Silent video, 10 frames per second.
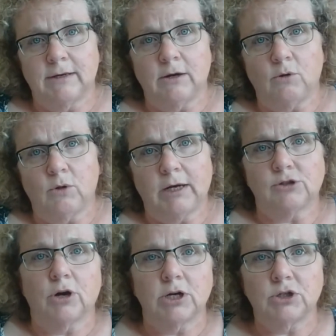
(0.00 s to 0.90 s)
they know, like,
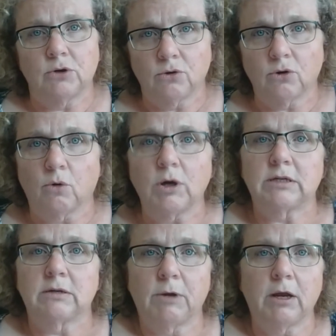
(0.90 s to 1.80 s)
and trust you, they're going
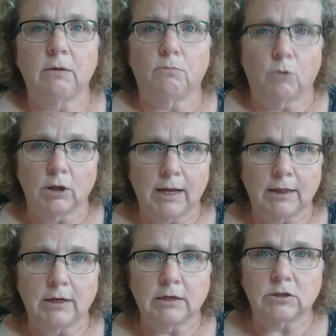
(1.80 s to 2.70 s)
to be more
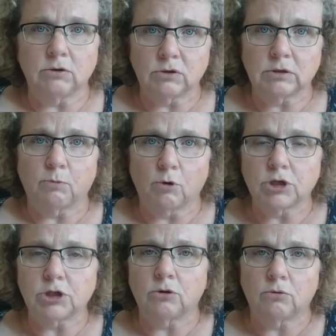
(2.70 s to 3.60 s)
likely to
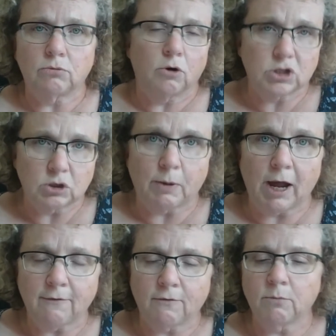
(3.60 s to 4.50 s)
support you or to
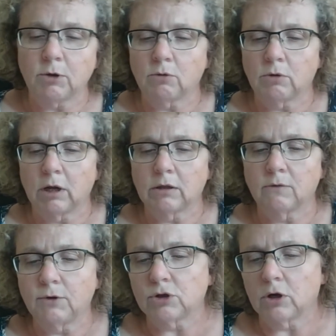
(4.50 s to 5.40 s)
buy from you in the
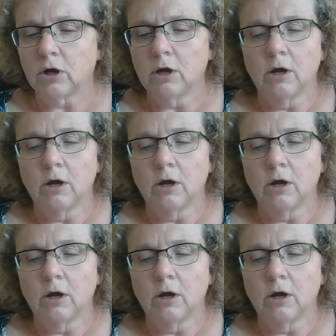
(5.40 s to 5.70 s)
future.